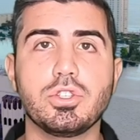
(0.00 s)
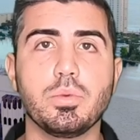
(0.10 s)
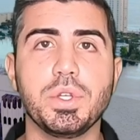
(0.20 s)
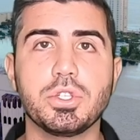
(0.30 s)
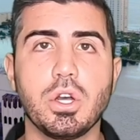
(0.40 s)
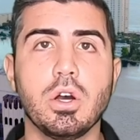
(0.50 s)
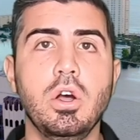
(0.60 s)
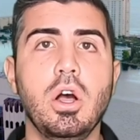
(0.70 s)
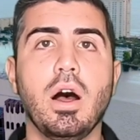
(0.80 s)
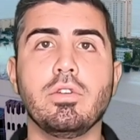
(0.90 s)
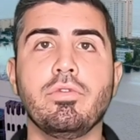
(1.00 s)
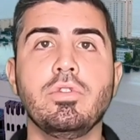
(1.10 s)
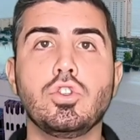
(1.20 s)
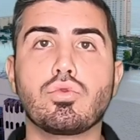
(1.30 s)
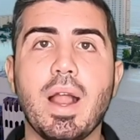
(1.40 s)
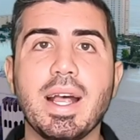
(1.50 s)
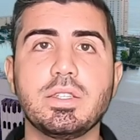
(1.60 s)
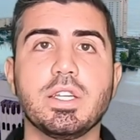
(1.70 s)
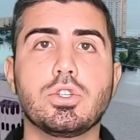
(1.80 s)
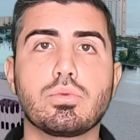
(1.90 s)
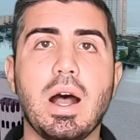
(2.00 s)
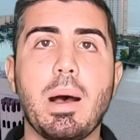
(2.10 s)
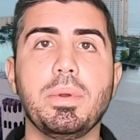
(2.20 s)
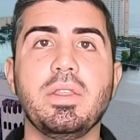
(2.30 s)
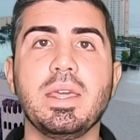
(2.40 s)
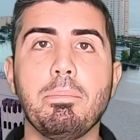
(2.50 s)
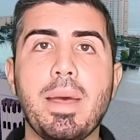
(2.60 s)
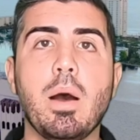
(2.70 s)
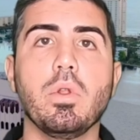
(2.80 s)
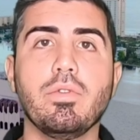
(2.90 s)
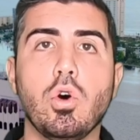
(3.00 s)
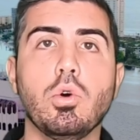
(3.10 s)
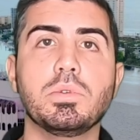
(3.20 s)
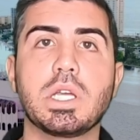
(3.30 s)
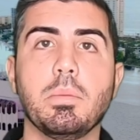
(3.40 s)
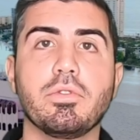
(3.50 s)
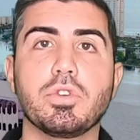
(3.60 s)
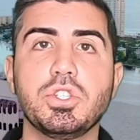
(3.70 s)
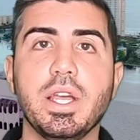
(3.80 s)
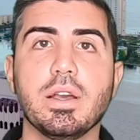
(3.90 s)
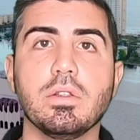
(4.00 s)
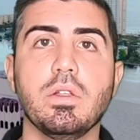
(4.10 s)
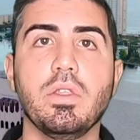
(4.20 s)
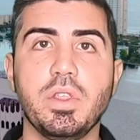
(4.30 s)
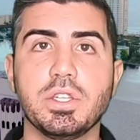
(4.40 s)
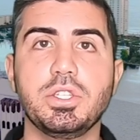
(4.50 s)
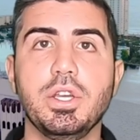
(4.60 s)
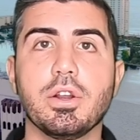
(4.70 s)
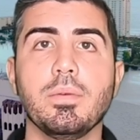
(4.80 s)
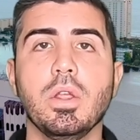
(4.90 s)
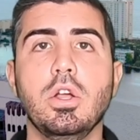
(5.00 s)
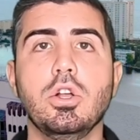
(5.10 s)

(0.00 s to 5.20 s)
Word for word: So we saw a drastic drop in the amount of homes coming for sale this year.